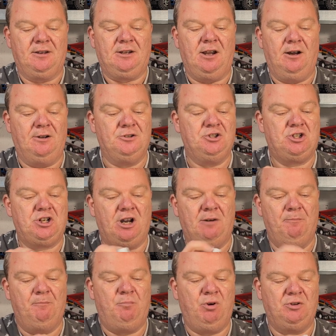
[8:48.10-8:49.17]
cut and
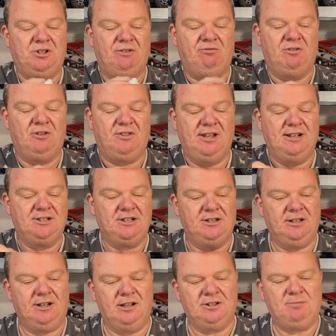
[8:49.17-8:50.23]
shut and put different things in
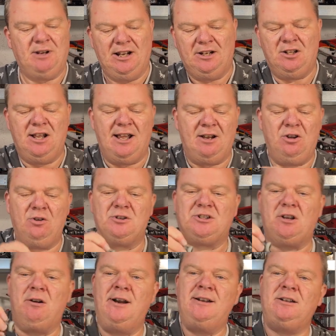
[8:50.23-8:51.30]
the guns. But that looks
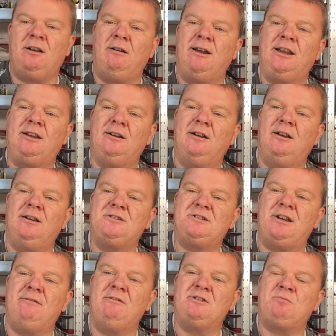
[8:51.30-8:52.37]
kind of like a
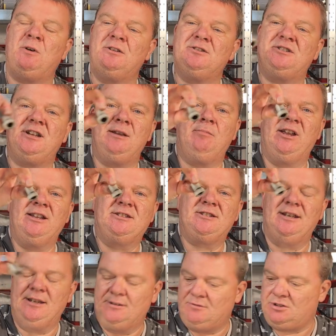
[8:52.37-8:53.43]
Series 1
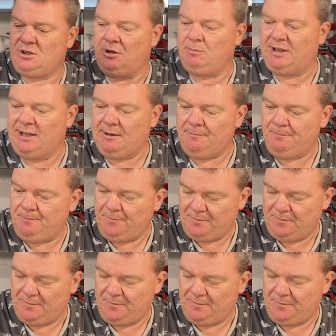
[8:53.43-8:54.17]
TBT top hat.